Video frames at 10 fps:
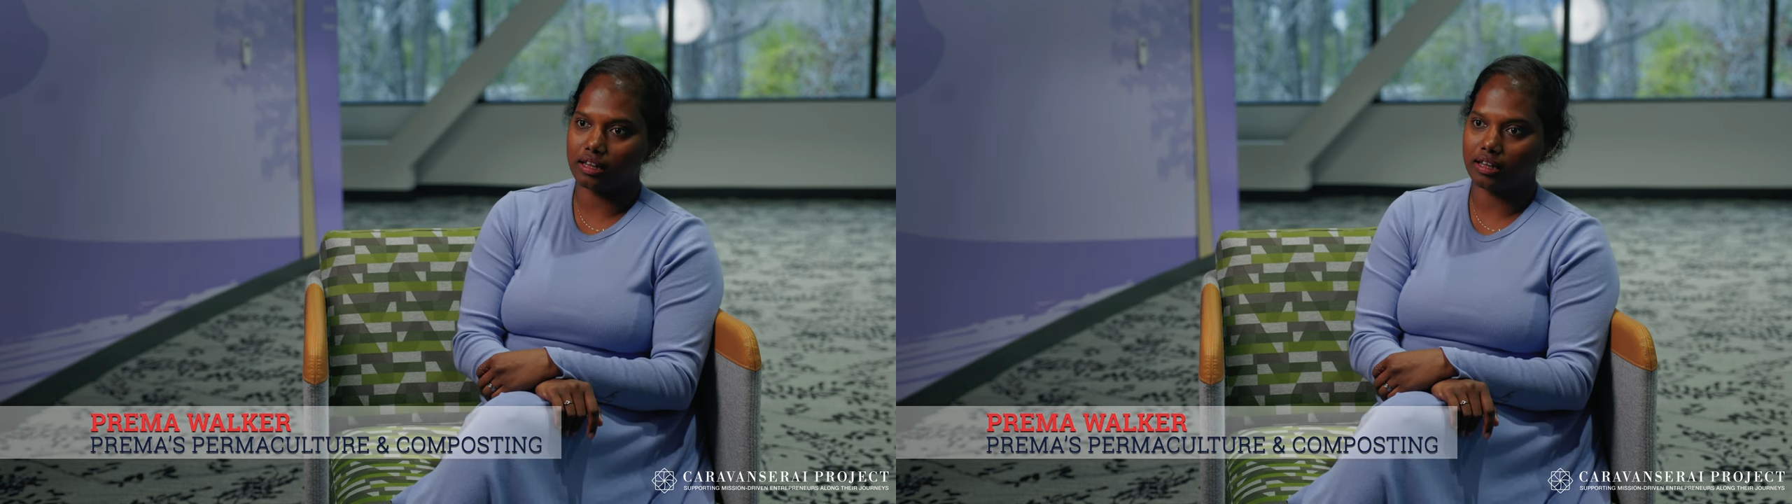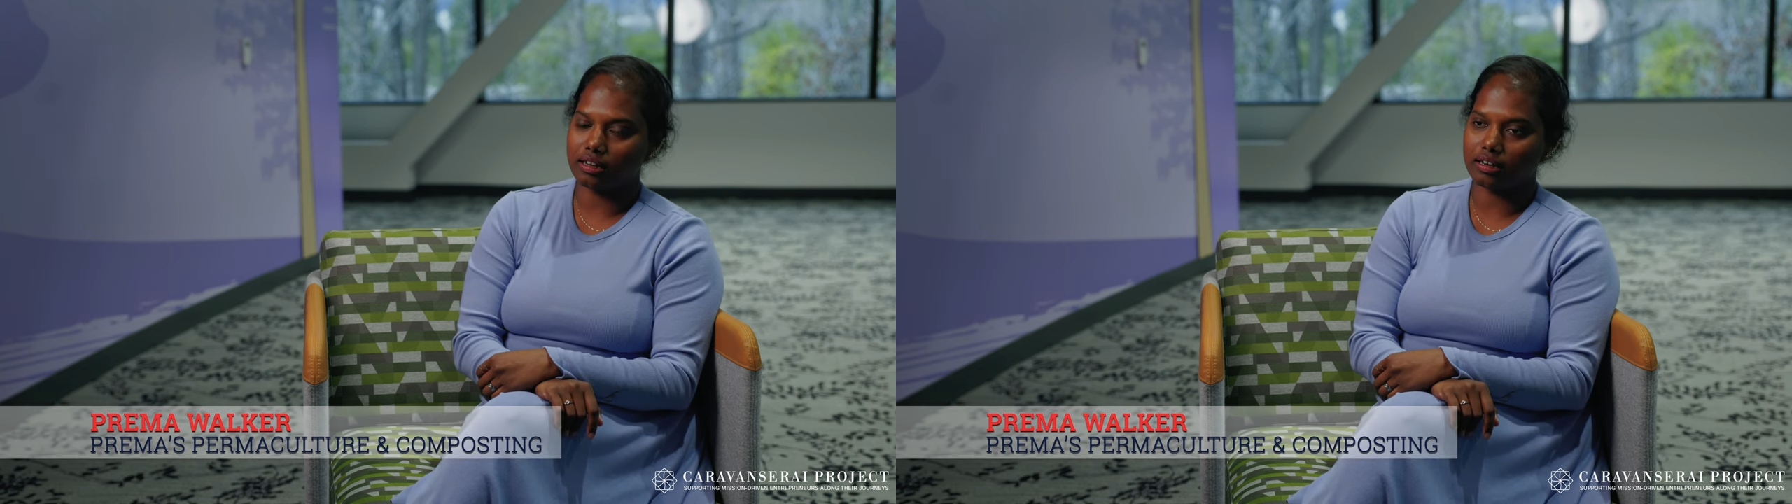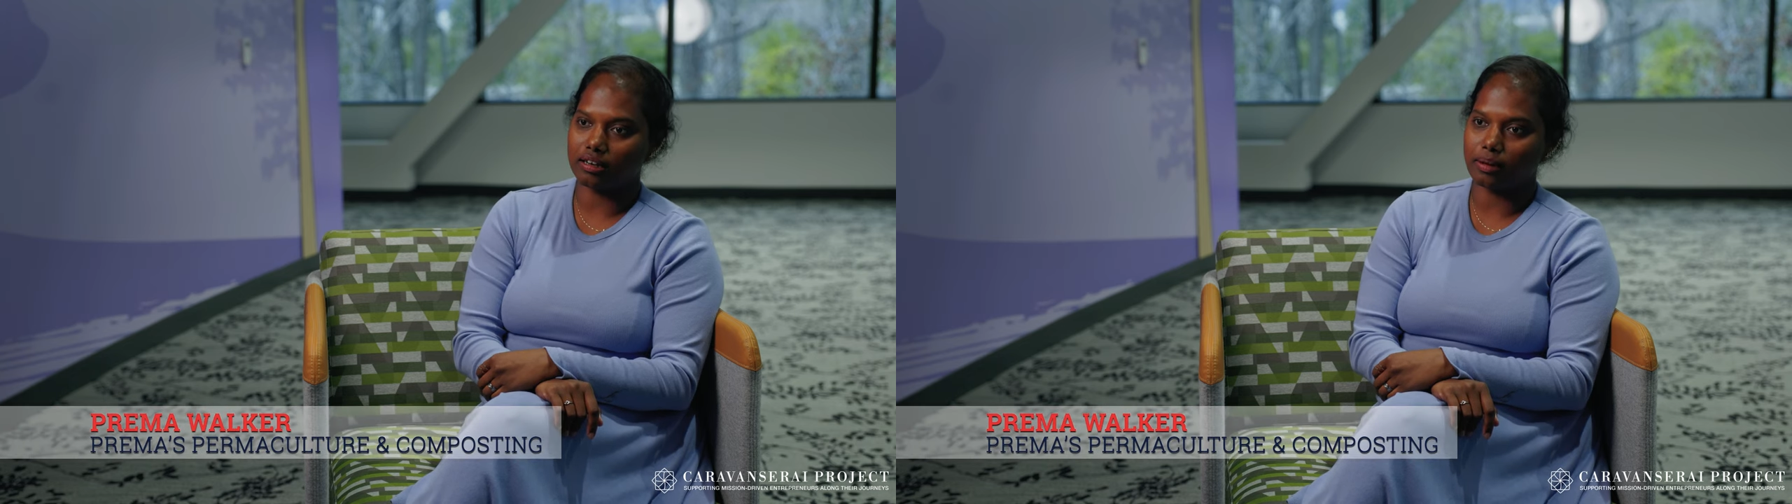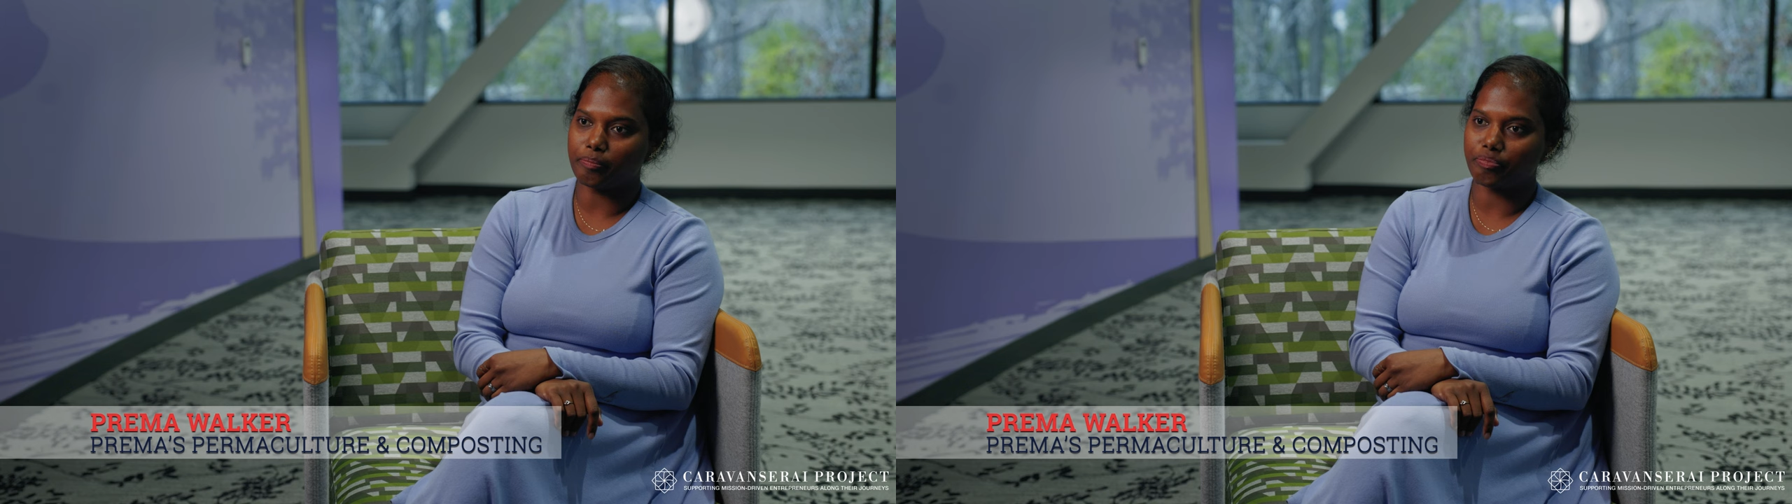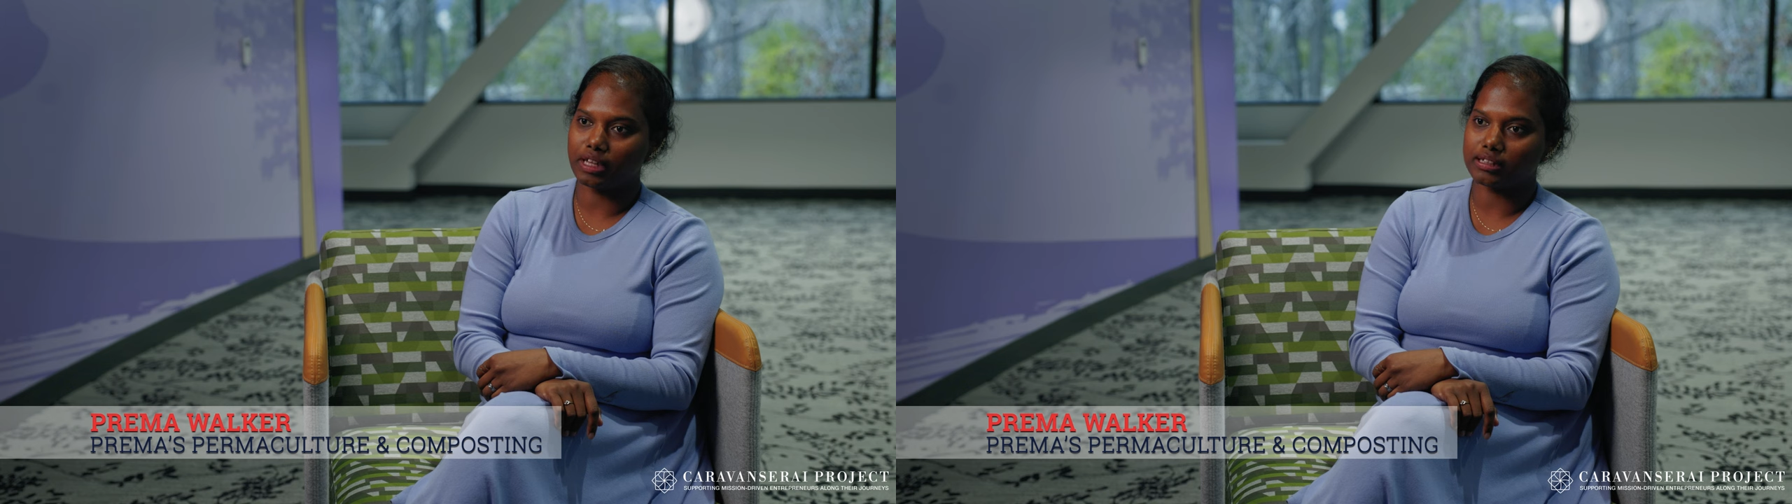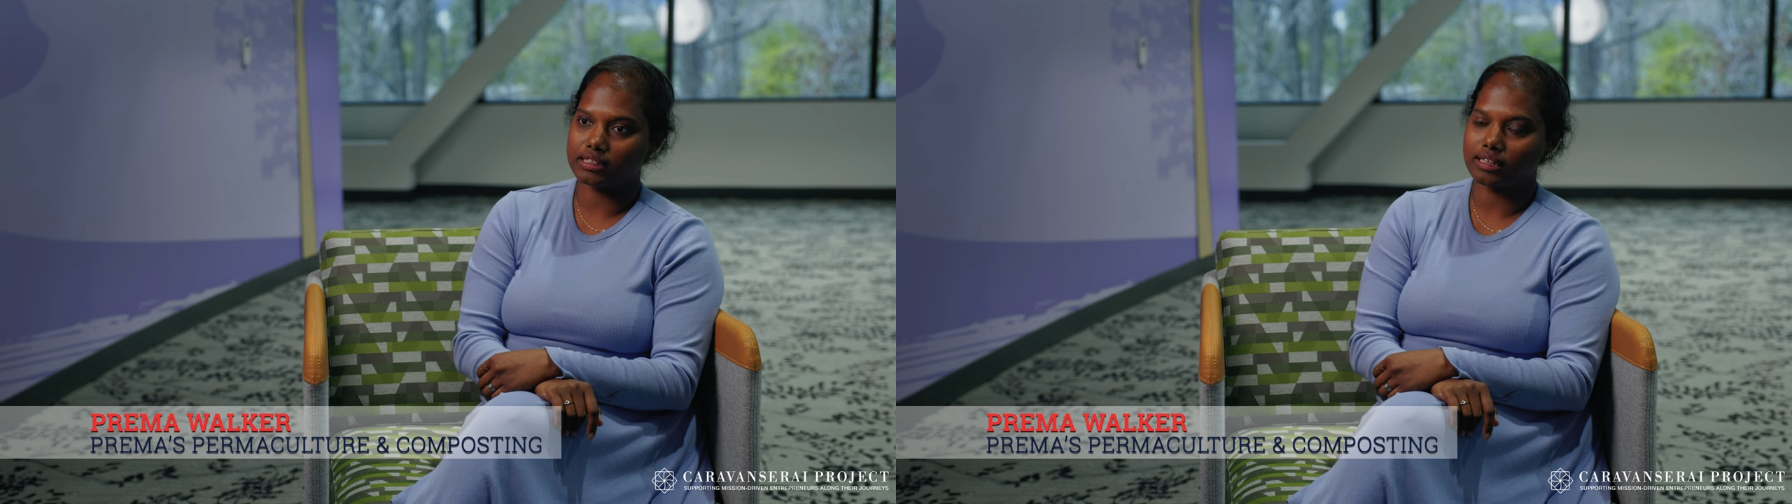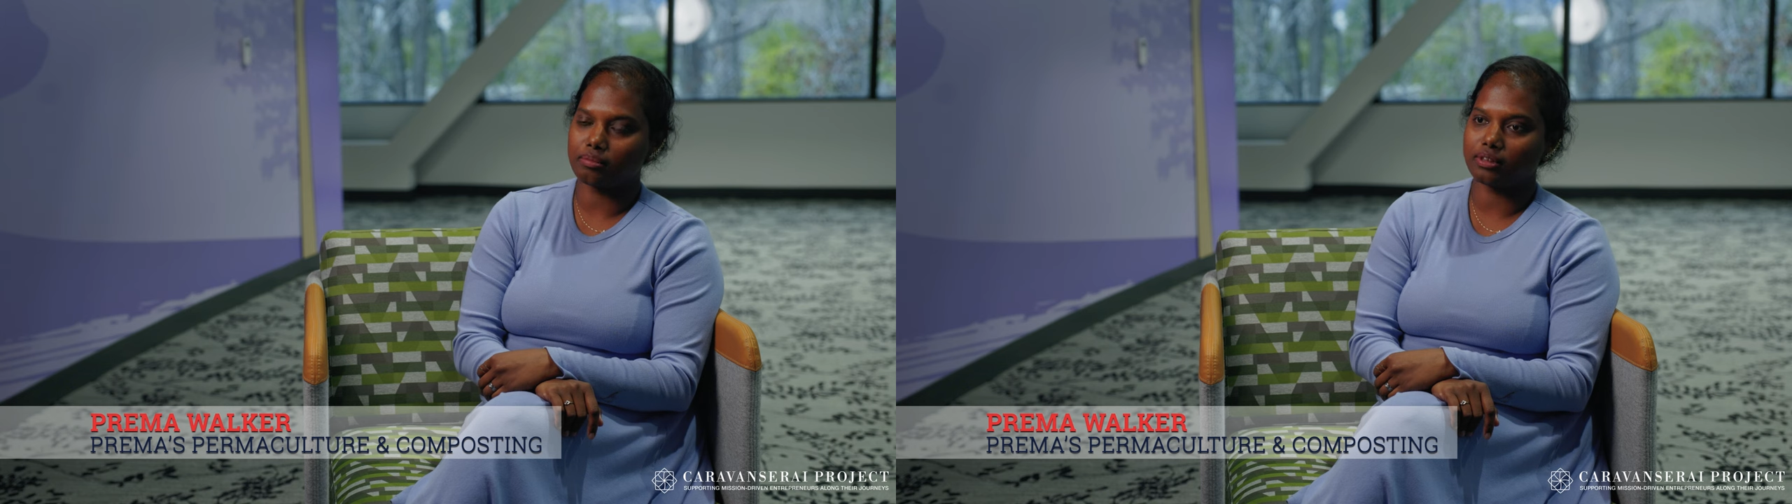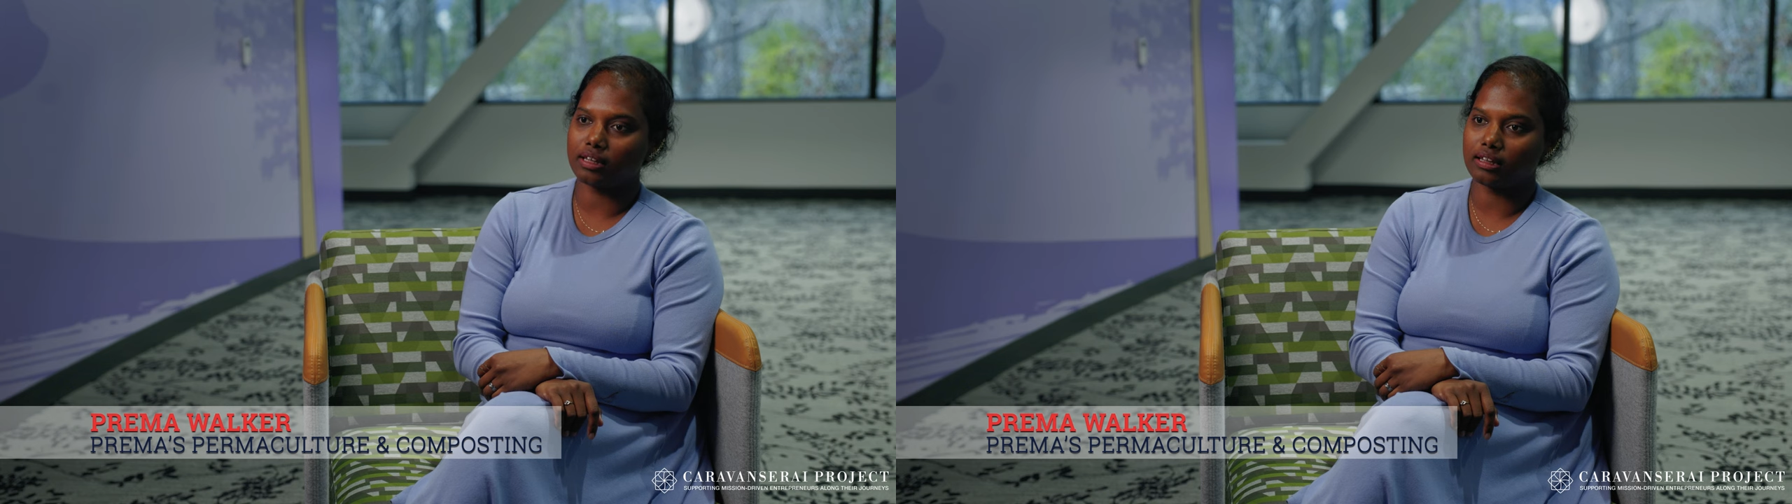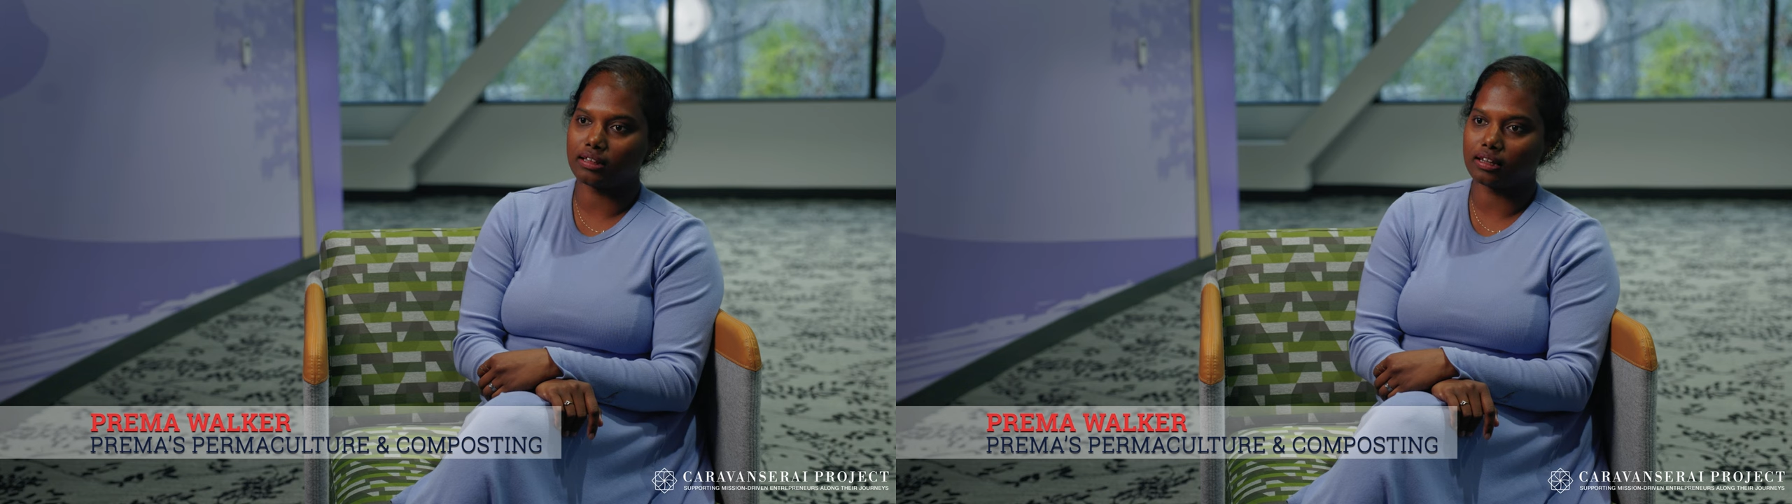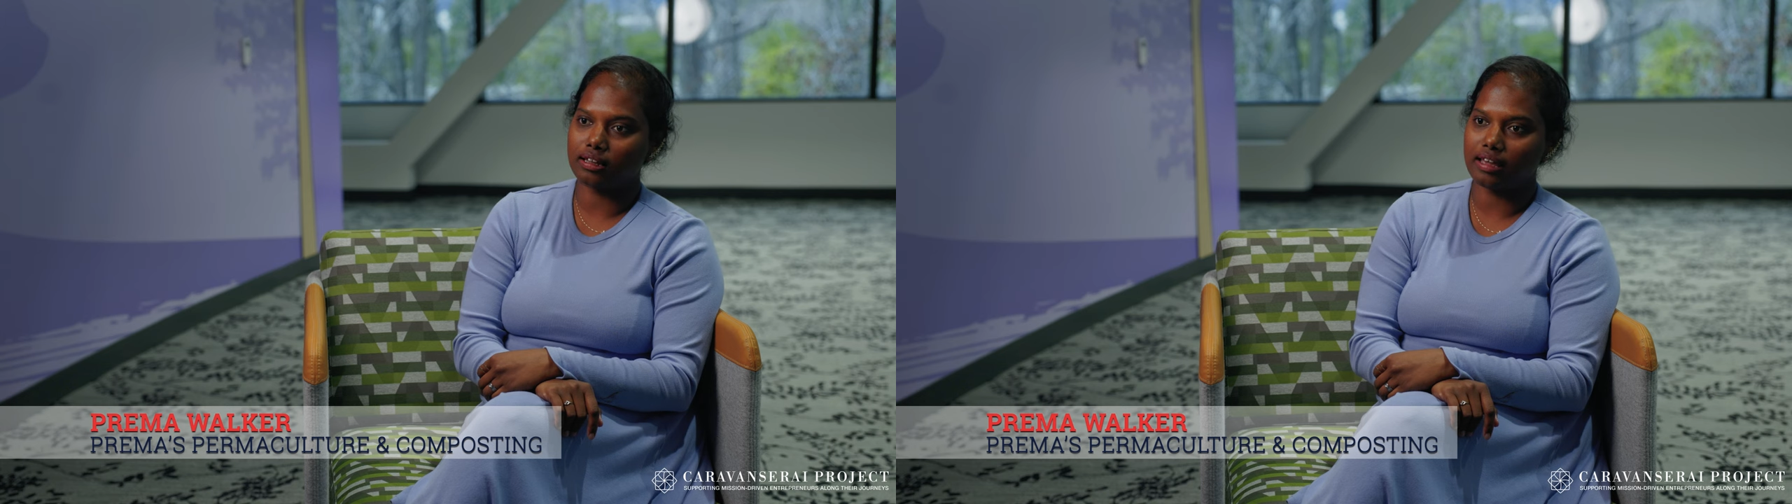and it's
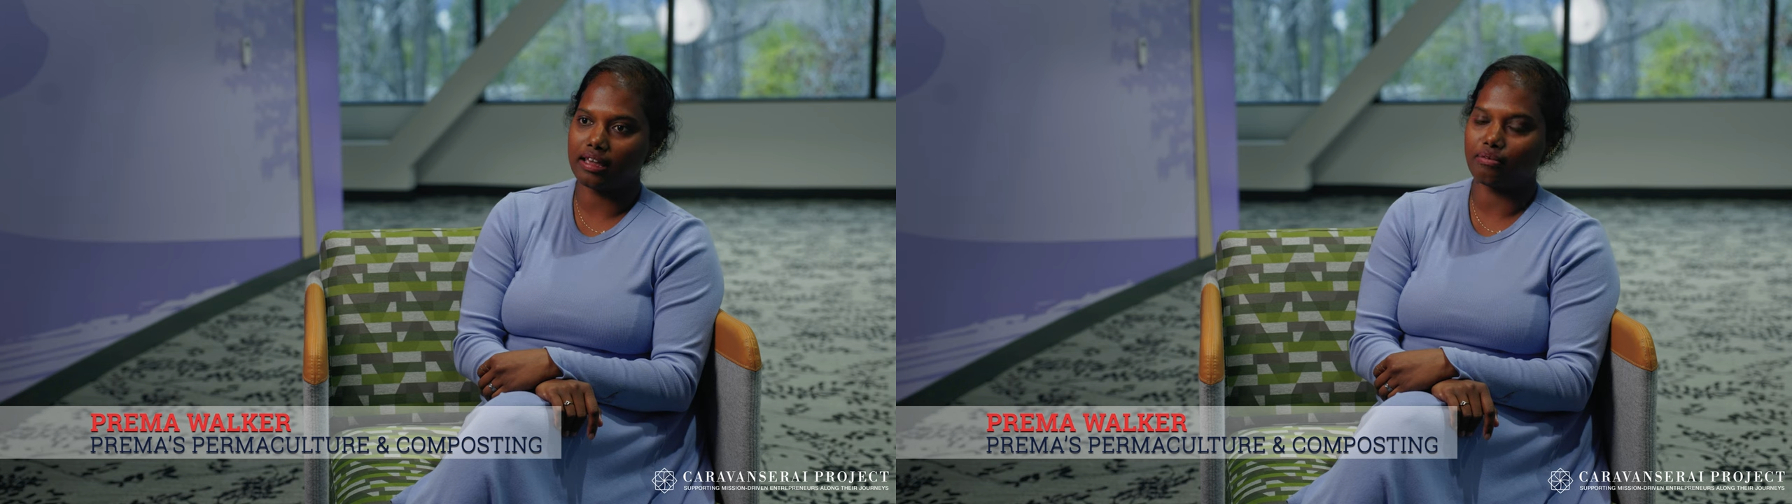something that